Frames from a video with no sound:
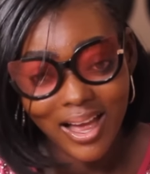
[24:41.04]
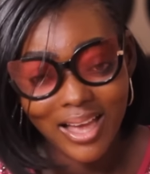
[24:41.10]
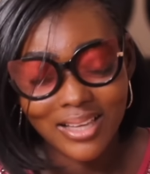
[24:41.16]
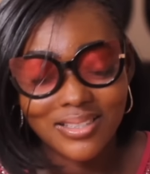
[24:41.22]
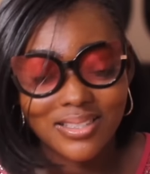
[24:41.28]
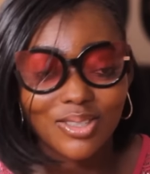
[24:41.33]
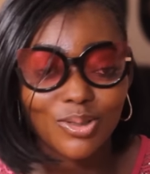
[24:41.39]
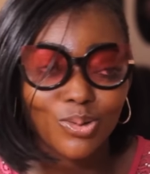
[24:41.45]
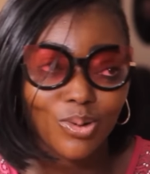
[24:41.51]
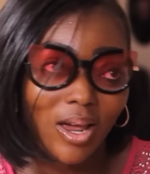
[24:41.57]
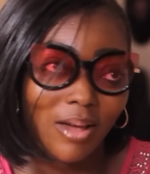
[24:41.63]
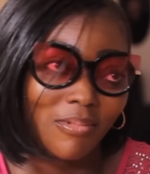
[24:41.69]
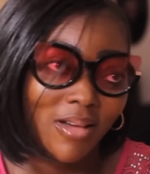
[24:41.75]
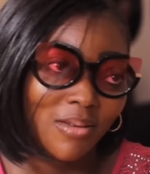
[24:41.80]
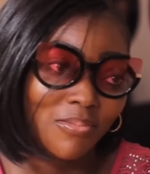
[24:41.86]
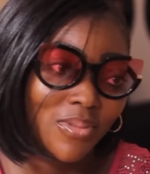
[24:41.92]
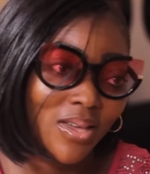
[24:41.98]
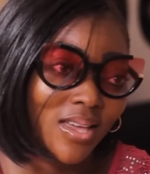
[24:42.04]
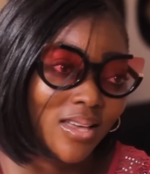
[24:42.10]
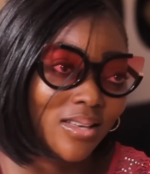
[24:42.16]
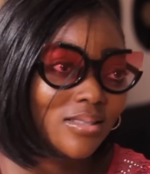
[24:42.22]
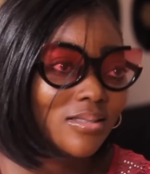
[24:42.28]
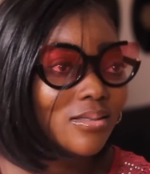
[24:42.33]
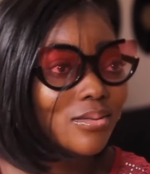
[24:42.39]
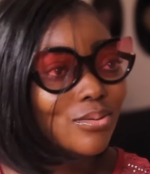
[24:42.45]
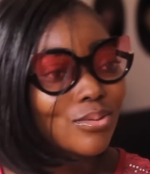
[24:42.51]
I still try my
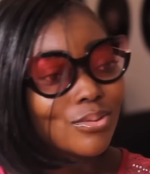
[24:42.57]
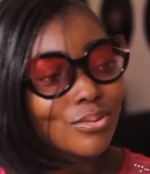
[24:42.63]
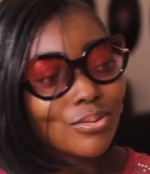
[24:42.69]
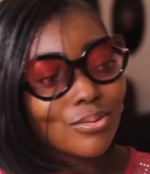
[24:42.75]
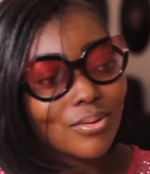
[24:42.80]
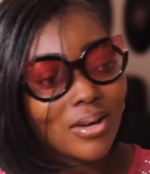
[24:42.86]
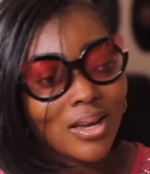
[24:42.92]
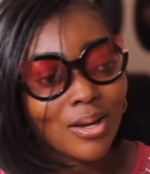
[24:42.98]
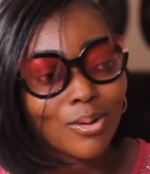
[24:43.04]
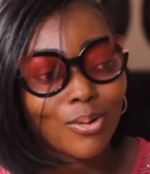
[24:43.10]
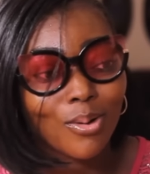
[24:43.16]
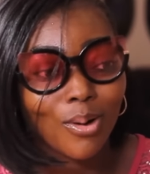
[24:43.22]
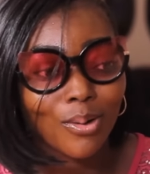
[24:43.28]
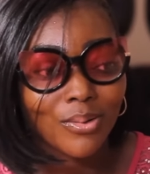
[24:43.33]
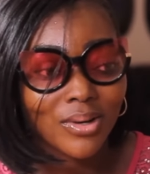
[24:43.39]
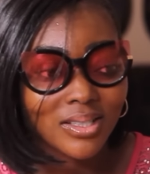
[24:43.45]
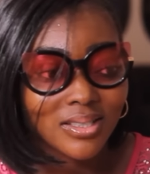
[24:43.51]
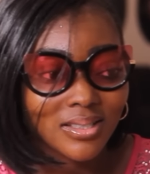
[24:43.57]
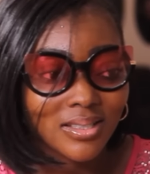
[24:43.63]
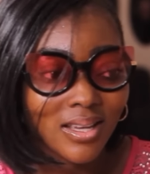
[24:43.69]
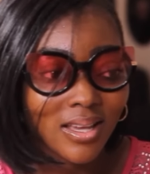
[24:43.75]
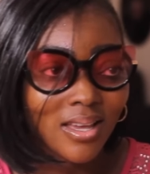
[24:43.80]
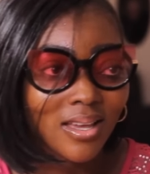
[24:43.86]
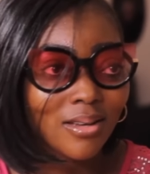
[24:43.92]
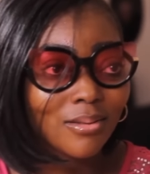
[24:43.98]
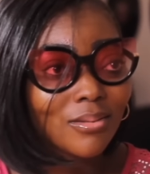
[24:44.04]
best to encourage
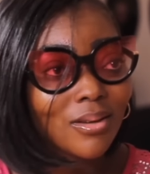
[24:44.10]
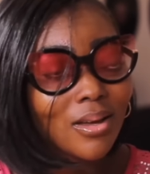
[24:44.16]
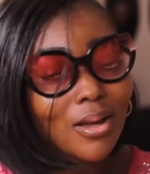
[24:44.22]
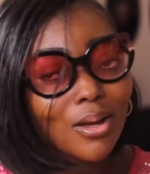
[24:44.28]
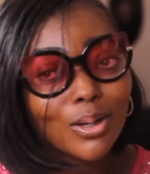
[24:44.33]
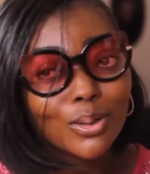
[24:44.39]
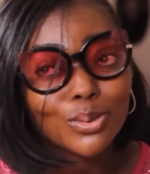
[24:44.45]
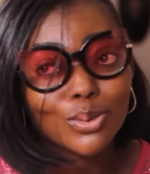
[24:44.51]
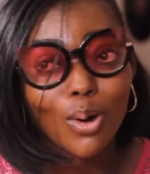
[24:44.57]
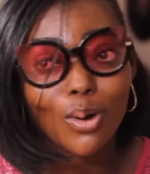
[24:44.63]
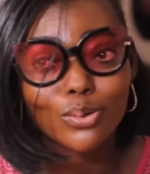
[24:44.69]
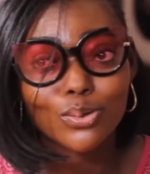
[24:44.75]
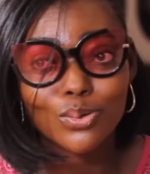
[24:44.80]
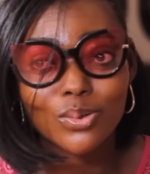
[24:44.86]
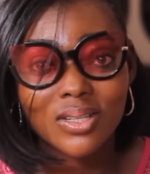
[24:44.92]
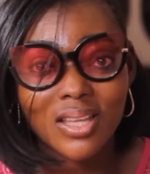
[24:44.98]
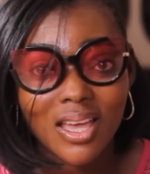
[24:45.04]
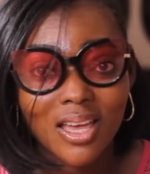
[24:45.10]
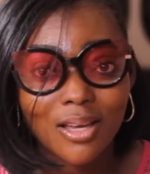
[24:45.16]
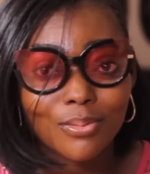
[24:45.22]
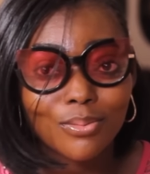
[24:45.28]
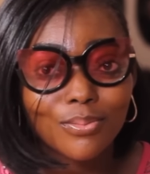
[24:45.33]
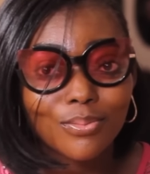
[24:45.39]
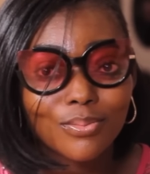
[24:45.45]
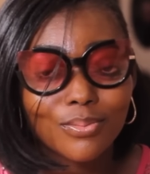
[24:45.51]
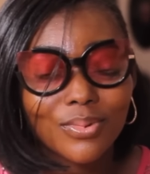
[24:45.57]
them, talk to
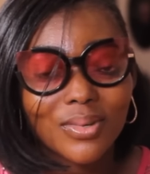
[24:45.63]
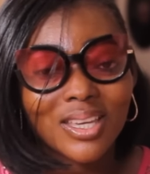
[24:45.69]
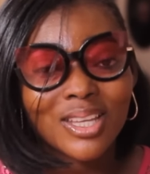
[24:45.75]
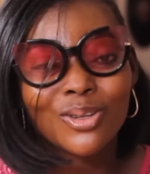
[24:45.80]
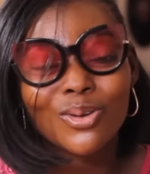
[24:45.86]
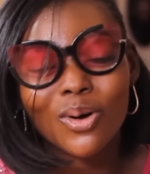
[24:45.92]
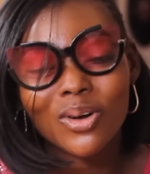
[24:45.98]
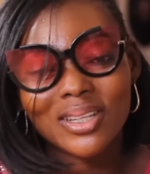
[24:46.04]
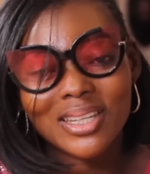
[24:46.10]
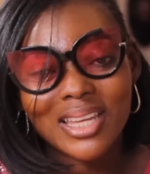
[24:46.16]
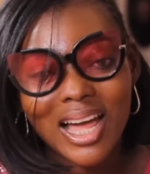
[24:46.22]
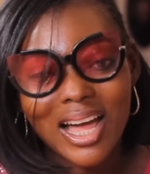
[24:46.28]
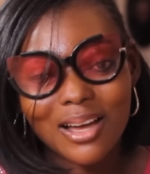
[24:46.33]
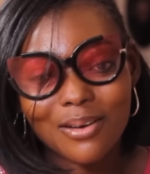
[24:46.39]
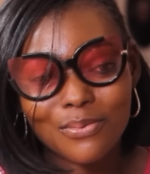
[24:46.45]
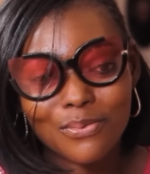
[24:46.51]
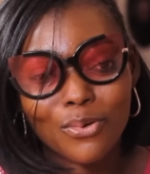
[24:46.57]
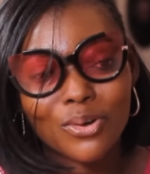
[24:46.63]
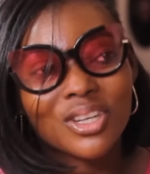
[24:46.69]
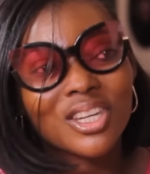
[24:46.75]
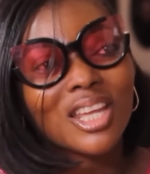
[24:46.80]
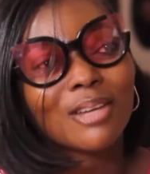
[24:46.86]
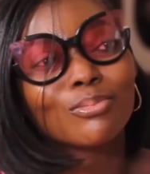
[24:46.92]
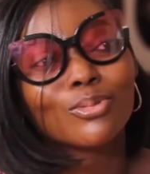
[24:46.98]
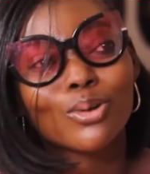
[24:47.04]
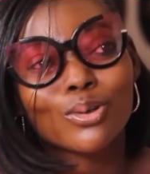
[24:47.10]
them, in order for
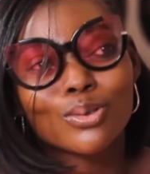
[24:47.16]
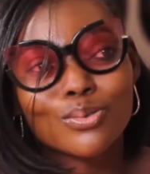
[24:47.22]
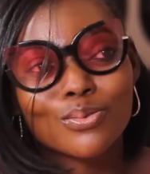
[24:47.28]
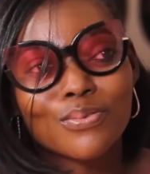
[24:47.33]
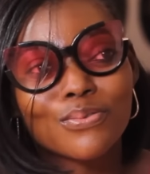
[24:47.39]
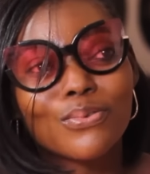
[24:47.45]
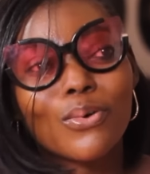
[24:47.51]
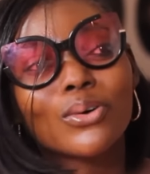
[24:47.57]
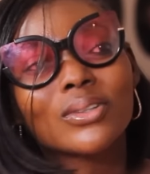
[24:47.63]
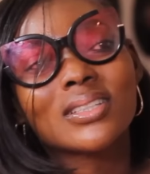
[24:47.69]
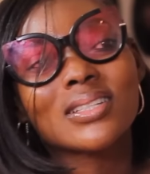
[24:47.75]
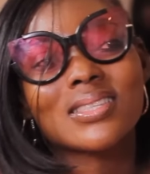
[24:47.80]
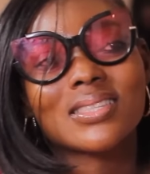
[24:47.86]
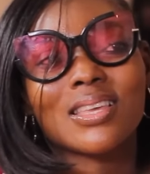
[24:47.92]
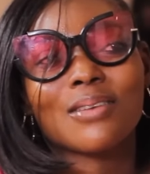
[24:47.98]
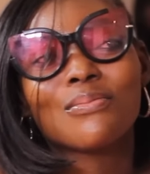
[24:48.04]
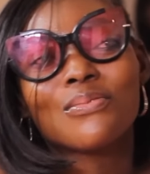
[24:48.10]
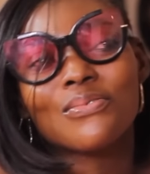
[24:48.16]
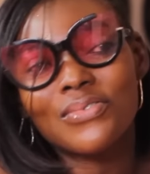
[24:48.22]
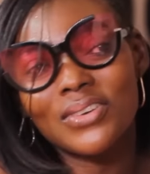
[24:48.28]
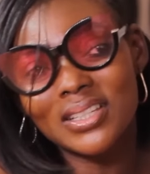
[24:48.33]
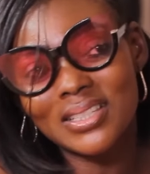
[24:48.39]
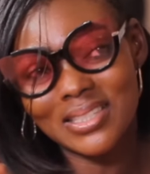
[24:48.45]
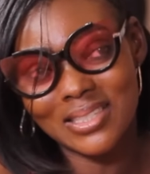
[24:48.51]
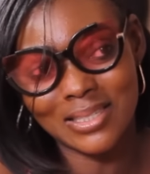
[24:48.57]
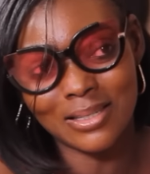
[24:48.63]
them not to fall the same
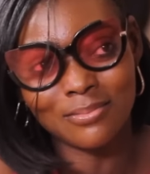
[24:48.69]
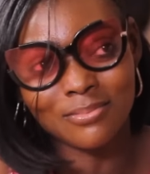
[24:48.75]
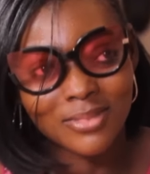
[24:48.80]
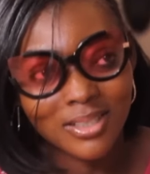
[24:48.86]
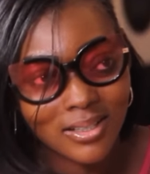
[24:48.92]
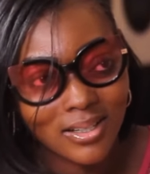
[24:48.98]
victim